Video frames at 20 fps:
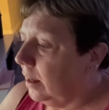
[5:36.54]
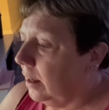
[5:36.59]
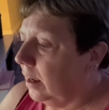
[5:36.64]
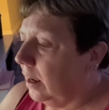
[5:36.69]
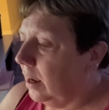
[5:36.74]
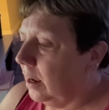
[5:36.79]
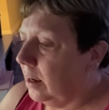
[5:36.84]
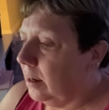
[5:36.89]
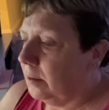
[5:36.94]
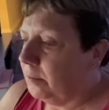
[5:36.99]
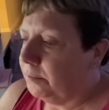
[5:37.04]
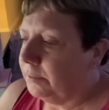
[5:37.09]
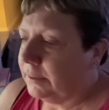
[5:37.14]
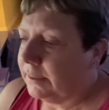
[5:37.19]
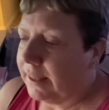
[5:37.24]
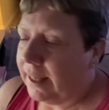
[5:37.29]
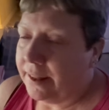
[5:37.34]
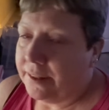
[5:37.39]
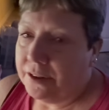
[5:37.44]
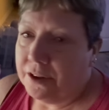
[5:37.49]
to
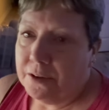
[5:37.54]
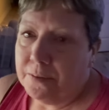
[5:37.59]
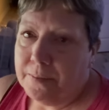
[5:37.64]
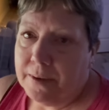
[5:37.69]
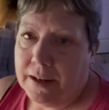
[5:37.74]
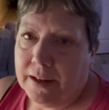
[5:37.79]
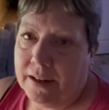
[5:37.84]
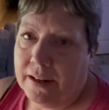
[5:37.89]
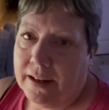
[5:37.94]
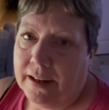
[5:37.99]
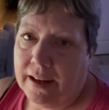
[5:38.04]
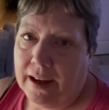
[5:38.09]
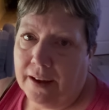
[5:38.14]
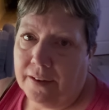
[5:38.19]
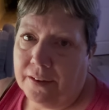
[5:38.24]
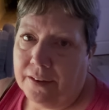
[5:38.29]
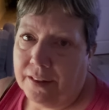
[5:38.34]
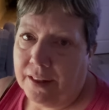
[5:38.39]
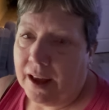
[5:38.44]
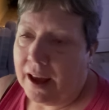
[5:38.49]
get the humidity
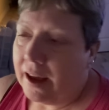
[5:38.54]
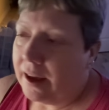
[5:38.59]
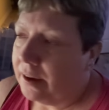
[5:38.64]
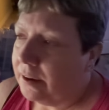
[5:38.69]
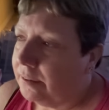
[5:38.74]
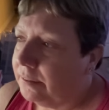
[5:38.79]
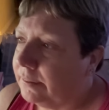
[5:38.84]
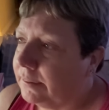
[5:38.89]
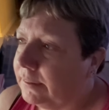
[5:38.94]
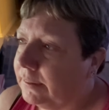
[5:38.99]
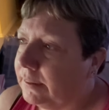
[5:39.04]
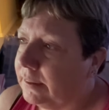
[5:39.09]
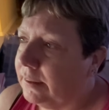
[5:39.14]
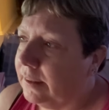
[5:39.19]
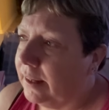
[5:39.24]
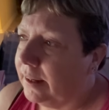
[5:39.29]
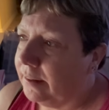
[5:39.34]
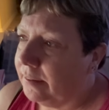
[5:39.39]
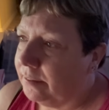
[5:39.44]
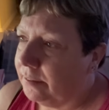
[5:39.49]
out of the house and
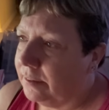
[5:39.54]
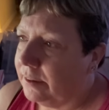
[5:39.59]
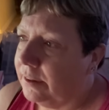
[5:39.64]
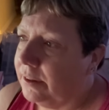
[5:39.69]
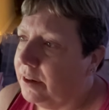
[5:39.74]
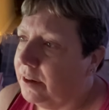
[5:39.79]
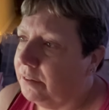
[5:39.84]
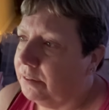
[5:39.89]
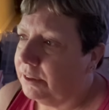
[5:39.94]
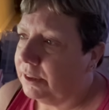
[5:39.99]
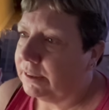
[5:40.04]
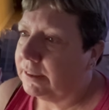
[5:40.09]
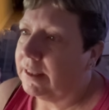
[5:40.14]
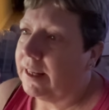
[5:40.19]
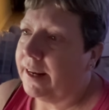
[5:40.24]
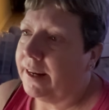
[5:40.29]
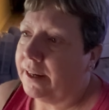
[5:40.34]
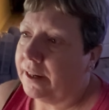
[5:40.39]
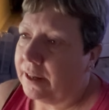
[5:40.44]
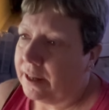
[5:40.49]
then, you know, just
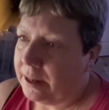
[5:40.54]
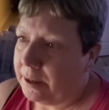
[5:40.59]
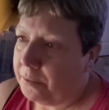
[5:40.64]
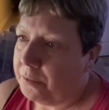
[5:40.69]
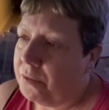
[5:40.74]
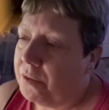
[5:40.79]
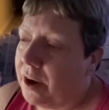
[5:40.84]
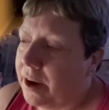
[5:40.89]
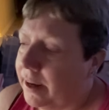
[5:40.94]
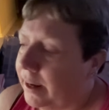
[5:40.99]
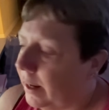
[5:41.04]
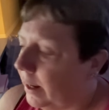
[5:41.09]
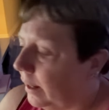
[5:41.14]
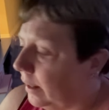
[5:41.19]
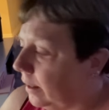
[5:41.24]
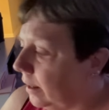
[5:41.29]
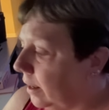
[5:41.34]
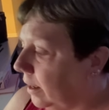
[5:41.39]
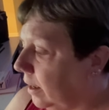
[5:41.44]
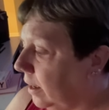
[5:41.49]
let it keep
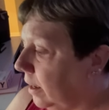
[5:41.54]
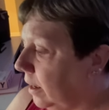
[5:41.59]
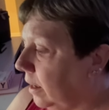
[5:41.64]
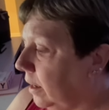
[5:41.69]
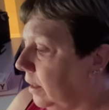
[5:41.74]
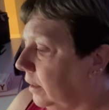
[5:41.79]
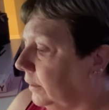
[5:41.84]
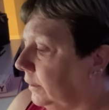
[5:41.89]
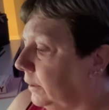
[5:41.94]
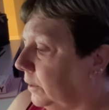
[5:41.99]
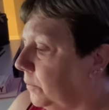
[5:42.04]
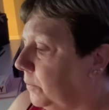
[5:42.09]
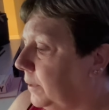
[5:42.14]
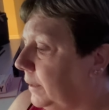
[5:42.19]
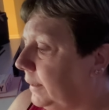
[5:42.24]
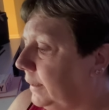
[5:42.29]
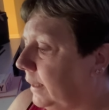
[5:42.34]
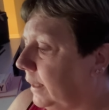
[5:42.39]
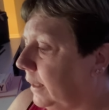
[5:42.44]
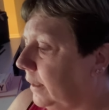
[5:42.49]
running. So we
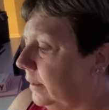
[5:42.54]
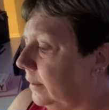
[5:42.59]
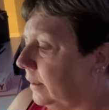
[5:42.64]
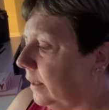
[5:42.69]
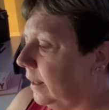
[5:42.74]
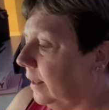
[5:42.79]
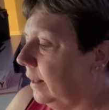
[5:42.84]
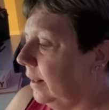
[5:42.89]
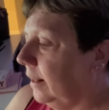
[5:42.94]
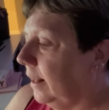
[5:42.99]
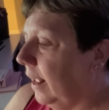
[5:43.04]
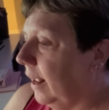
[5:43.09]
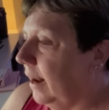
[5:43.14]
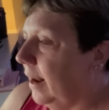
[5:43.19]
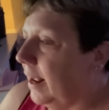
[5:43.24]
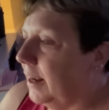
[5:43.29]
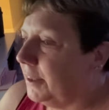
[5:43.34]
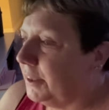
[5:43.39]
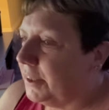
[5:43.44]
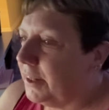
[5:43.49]
did. And then
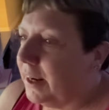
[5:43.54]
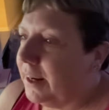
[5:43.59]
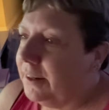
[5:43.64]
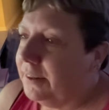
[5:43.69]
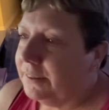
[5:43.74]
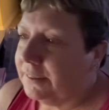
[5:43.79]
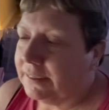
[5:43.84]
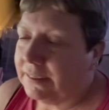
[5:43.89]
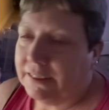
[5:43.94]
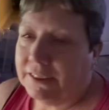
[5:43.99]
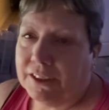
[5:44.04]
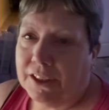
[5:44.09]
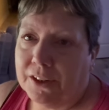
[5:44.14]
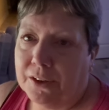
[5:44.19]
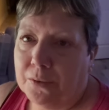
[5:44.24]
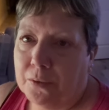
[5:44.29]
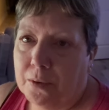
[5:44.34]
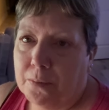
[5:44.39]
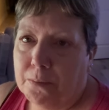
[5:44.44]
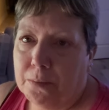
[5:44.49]
Ash and I looked at each other
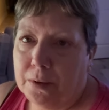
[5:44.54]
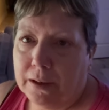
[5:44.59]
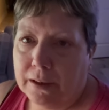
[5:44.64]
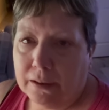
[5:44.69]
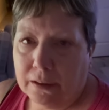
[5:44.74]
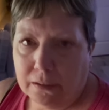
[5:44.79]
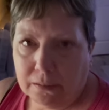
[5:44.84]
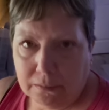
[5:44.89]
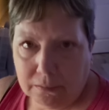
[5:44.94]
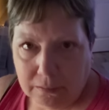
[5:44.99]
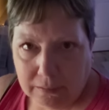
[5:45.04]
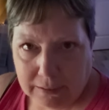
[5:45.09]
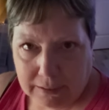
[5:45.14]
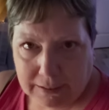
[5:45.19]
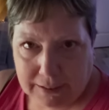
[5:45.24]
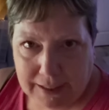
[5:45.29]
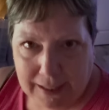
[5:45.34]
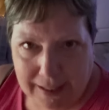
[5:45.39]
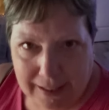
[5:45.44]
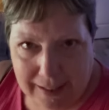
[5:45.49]
at one point and go, oh,
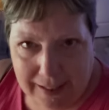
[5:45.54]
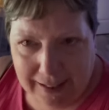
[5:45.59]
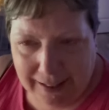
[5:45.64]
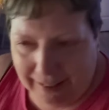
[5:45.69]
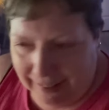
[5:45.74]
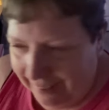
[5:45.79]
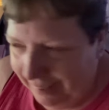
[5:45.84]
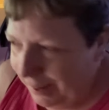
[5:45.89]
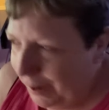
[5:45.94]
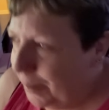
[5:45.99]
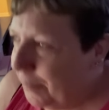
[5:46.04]
it's chilly.